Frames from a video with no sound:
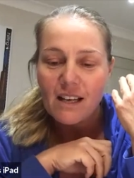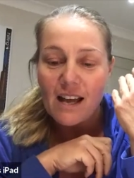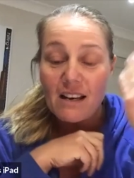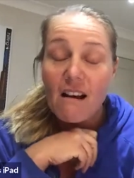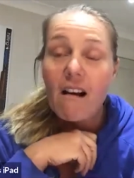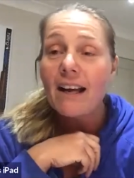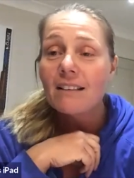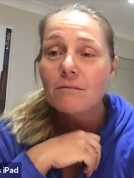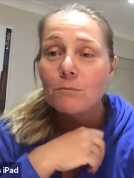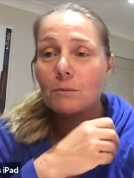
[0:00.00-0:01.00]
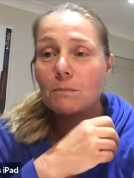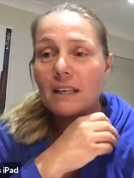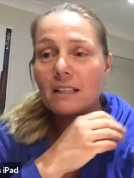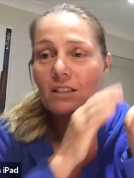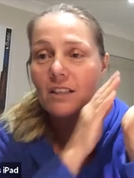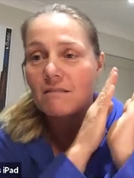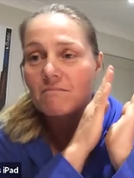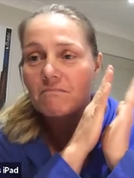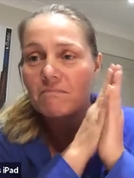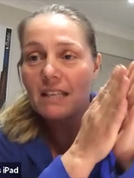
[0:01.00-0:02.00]
at night would be to
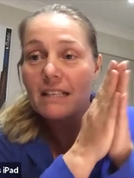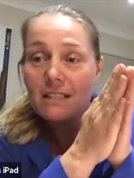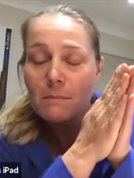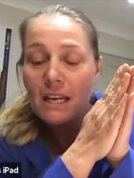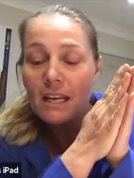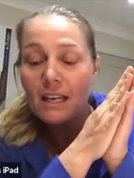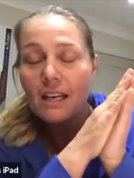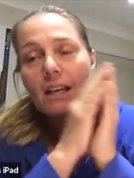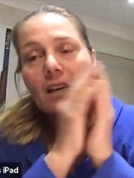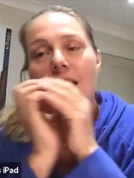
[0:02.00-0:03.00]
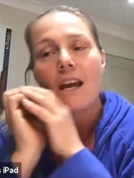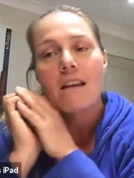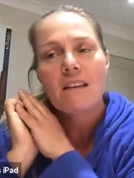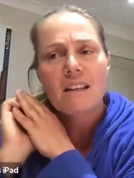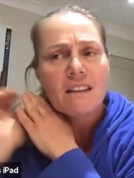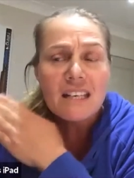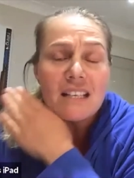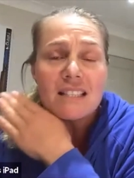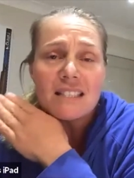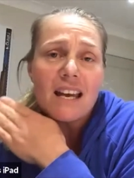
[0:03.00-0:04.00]
center me. And then
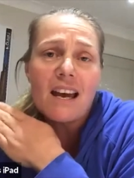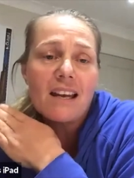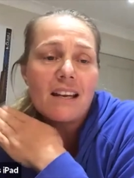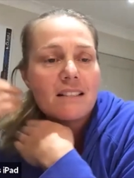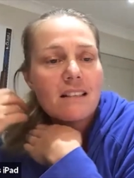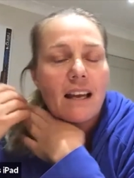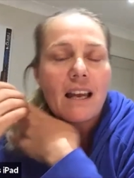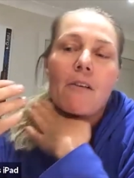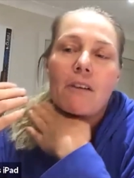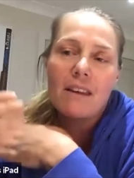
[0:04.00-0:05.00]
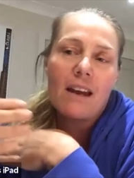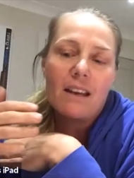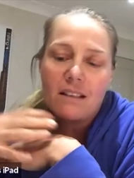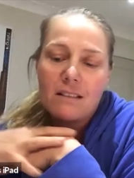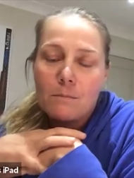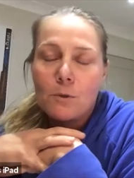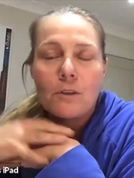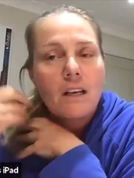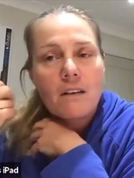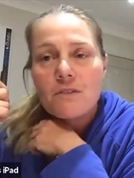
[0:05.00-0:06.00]
these days, I carry that into the
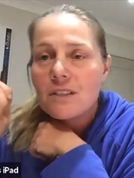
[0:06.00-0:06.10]
morning of